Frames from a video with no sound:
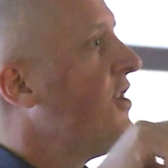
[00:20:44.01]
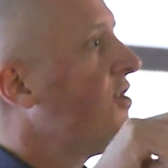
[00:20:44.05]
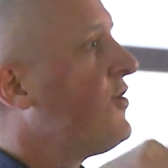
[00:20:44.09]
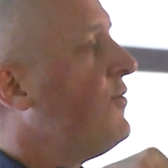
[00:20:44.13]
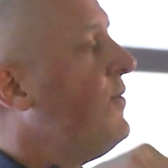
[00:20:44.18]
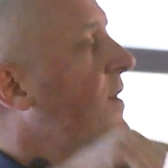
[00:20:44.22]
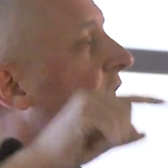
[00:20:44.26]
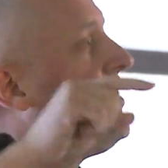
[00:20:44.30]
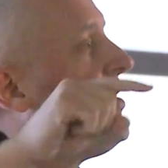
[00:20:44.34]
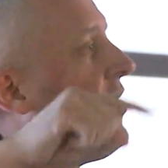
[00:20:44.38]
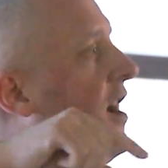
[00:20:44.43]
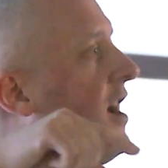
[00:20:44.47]
So
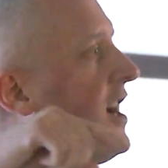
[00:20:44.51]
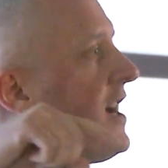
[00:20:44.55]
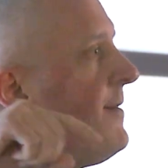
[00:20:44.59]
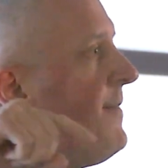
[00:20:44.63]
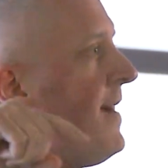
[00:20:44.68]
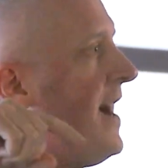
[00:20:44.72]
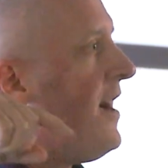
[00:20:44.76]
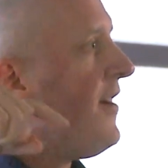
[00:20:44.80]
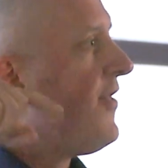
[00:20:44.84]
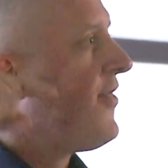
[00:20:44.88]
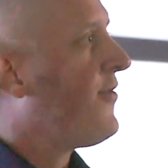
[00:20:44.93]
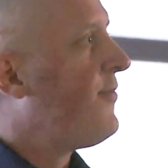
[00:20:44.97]
we talk
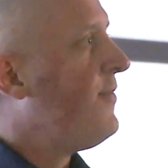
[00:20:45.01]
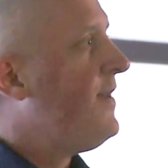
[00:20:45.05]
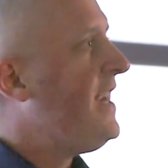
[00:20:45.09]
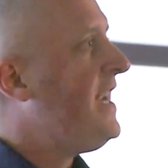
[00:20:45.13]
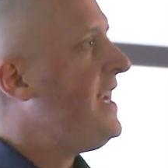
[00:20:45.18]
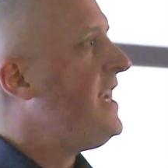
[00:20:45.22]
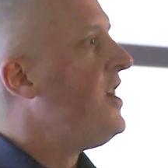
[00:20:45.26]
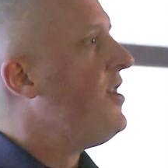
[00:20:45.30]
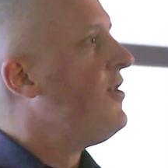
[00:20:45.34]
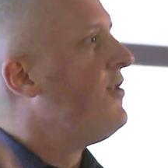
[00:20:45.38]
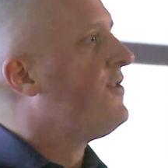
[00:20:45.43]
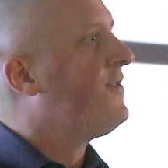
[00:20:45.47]
about 3
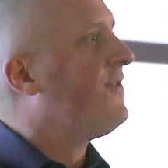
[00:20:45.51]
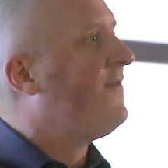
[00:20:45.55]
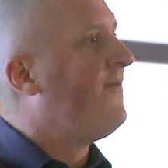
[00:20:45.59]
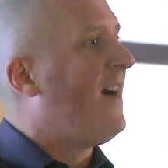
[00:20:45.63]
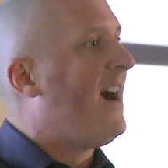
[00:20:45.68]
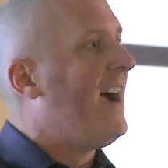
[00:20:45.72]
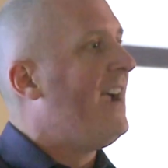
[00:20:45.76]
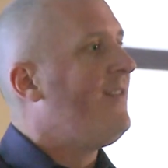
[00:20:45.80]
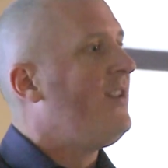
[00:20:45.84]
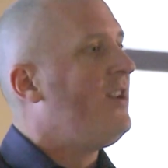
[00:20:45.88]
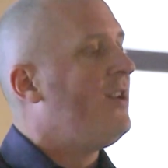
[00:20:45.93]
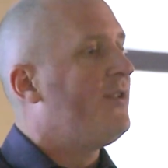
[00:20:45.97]
years,
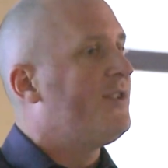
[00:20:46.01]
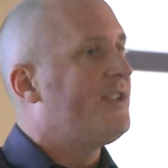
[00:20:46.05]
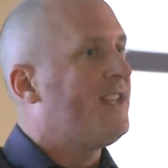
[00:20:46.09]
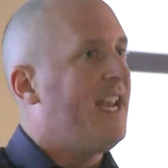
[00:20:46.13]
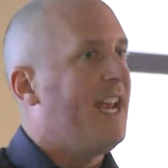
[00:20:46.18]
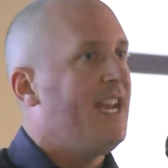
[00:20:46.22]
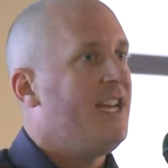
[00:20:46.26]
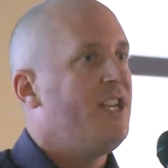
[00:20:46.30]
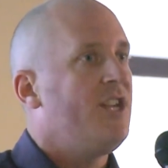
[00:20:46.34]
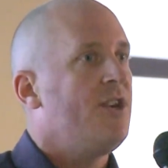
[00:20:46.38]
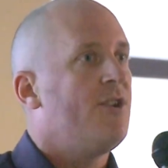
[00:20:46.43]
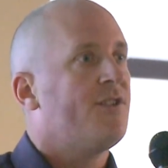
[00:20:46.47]
5 years,
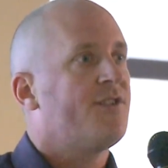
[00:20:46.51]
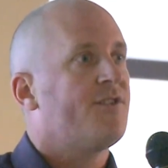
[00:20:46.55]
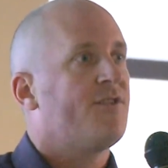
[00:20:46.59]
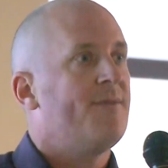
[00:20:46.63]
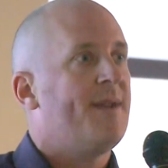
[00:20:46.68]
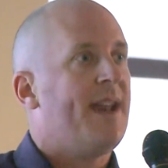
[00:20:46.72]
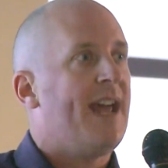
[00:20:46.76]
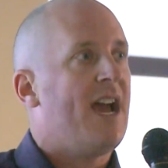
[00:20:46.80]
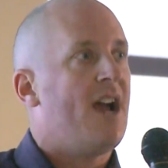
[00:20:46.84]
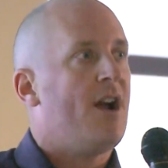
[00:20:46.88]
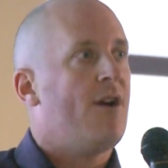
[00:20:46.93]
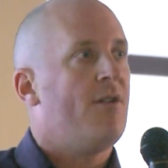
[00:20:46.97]
10 years from
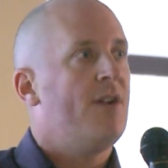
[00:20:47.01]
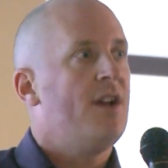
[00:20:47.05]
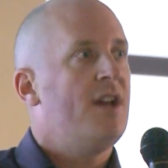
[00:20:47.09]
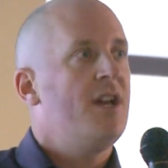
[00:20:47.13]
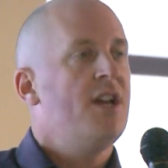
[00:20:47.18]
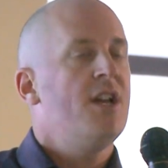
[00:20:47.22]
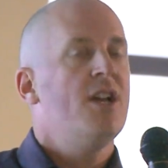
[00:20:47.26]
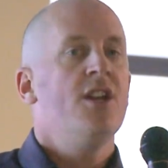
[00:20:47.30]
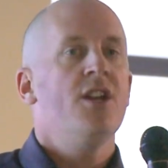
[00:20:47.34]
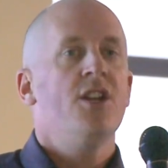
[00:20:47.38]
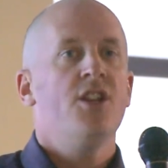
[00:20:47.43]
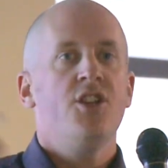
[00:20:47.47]
now,
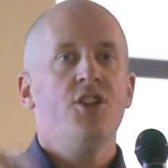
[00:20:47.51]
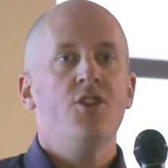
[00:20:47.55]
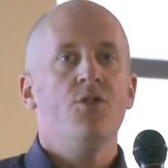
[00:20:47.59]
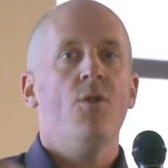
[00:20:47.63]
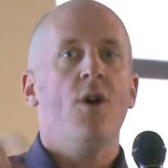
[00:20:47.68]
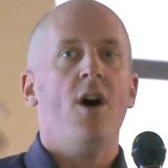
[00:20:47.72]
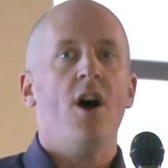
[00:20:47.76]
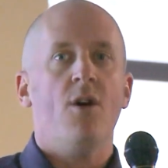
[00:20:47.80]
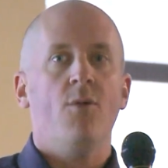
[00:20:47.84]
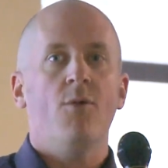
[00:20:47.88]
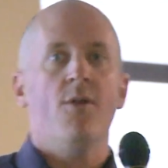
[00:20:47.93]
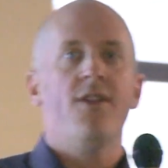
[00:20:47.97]
you
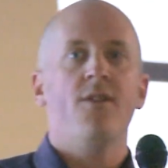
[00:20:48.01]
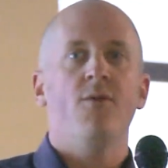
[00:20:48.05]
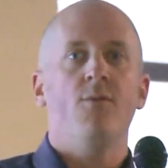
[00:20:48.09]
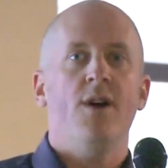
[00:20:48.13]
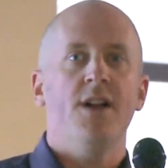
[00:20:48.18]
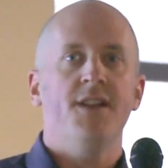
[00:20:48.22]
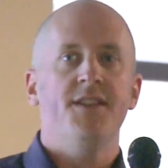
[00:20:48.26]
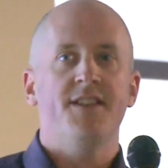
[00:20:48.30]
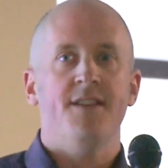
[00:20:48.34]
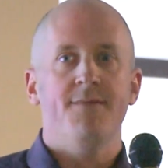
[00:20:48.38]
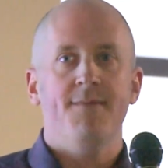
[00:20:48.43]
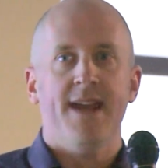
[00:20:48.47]
all were the
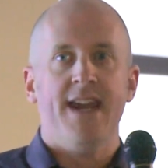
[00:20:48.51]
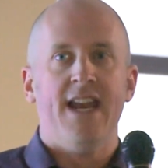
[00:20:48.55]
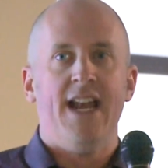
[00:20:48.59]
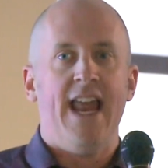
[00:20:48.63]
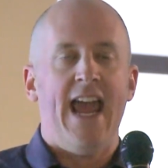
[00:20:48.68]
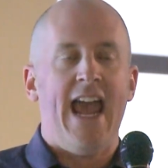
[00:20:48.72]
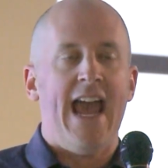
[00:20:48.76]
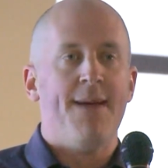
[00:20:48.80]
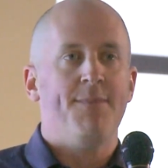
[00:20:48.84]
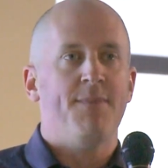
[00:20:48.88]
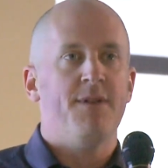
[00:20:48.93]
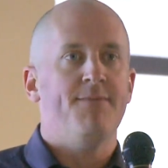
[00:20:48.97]
ones that made it
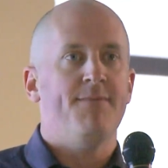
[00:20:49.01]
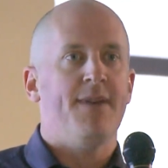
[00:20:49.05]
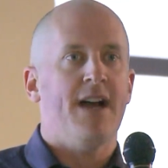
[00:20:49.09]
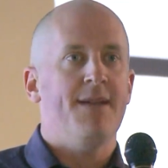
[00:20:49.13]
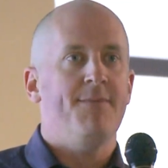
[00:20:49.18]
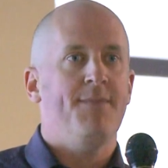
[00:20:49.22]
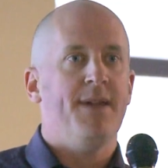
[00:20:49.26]
happen by